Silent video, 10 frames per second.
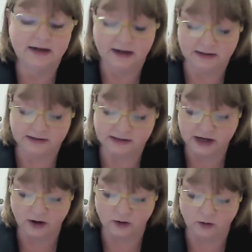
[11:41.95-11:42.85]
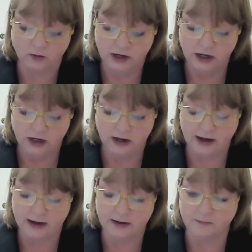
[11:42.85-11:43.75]
And so
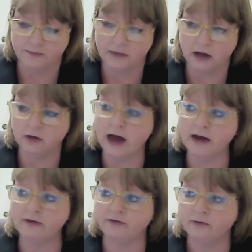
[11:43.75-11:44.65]
a lot of